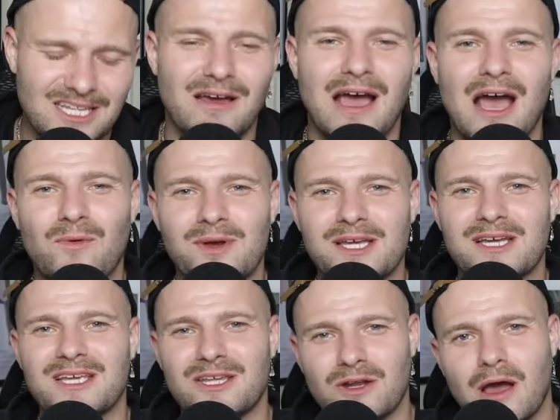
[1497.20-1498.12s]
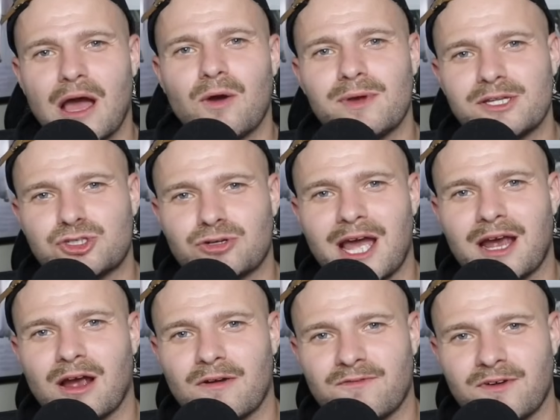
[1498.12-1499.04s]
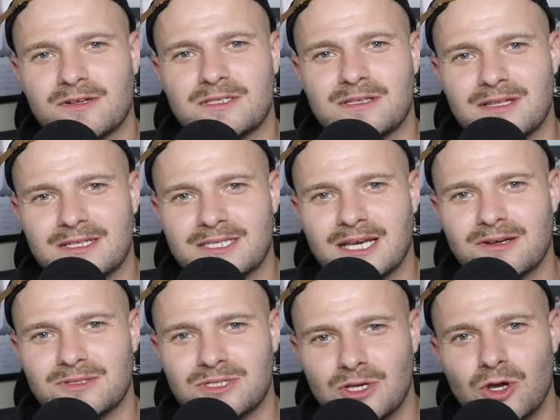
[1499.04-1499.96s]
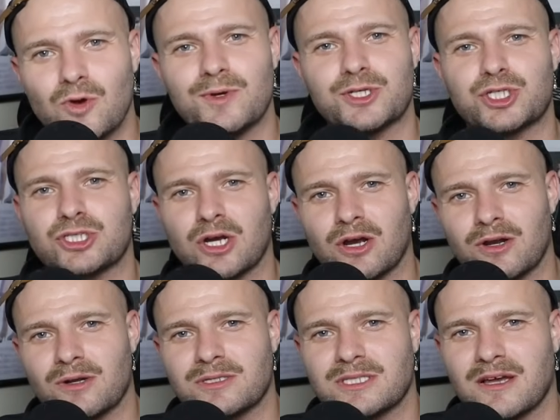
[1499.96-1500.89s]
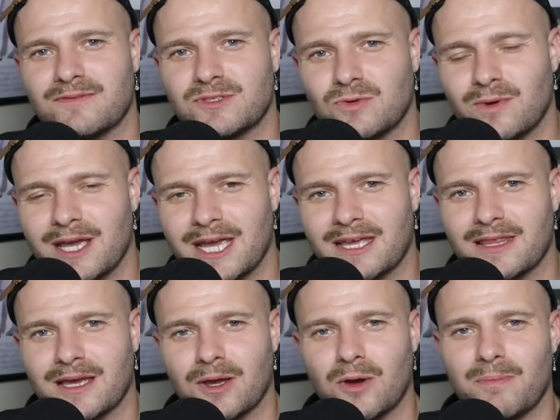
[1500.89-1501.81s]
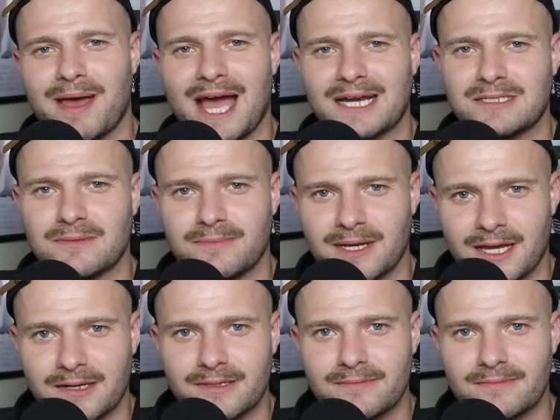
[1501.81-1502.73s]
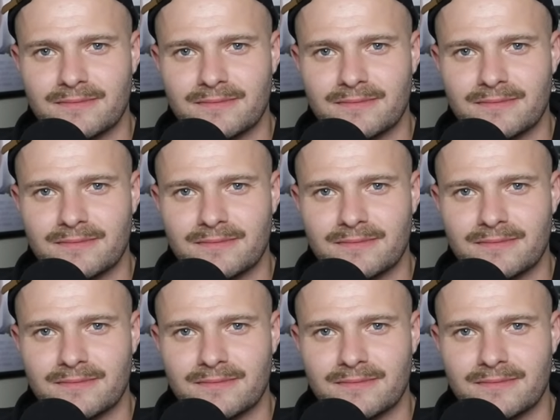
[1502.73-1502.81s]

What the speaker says: You know how we track our farts in this house? We shart ourselves awake and then go back to bed.